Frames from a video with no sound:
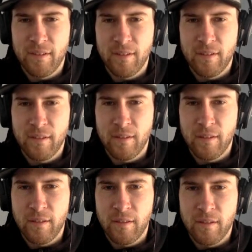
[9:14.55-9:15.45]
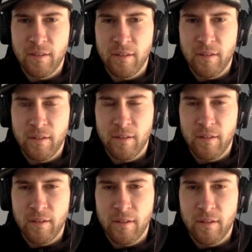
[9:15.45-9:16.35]

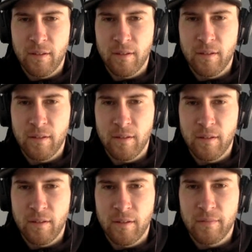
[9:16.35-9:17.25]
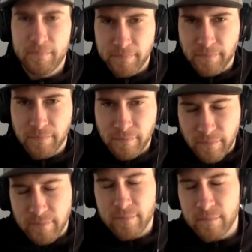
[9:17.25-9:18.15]

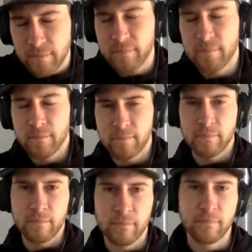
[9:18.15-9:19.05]
[no speech]